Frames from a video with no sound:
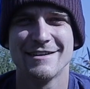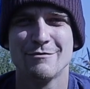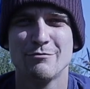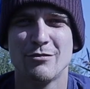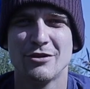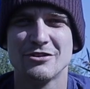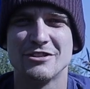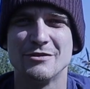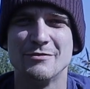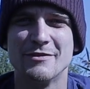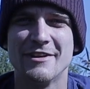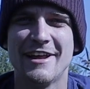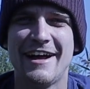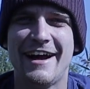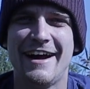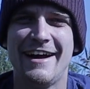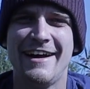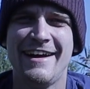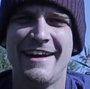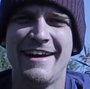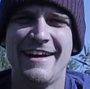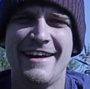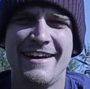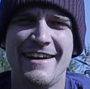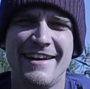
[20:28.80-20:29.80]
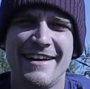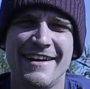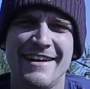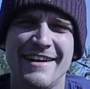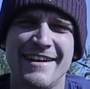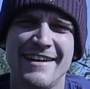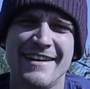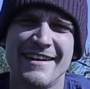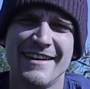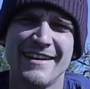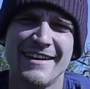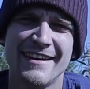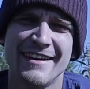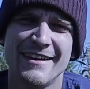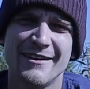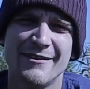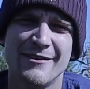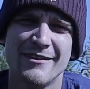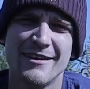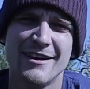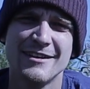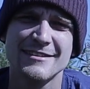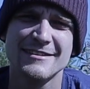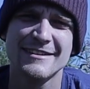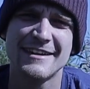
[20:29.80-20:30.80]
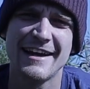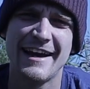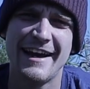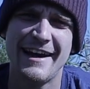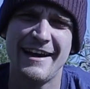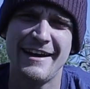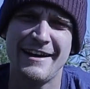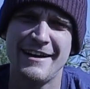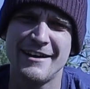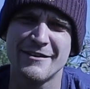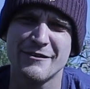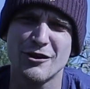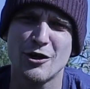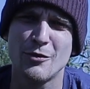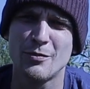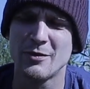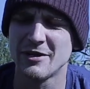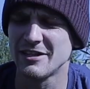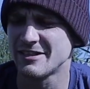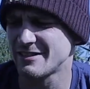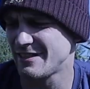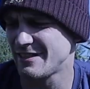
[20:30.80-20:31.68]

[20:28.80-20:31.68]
Buzzing with that. Let's get a couple of